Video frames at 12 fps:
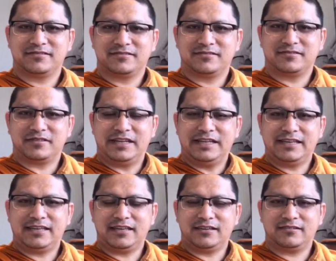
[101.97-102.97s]
are
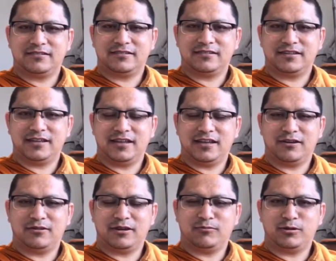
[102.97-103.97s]
leaking, and now
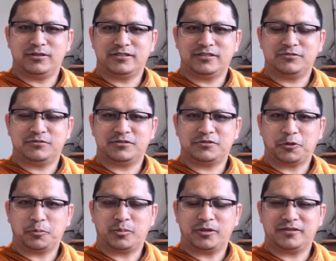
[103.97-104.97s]
I wanted to
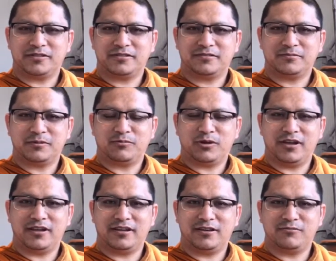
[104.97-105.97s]
stop it. But
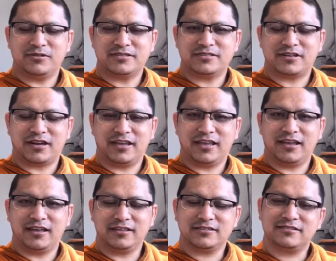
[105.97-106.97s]
while I was trying
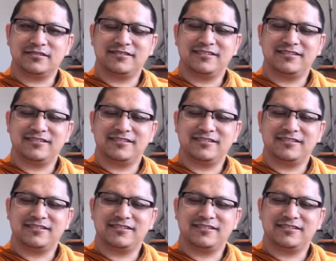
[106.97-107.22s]
it,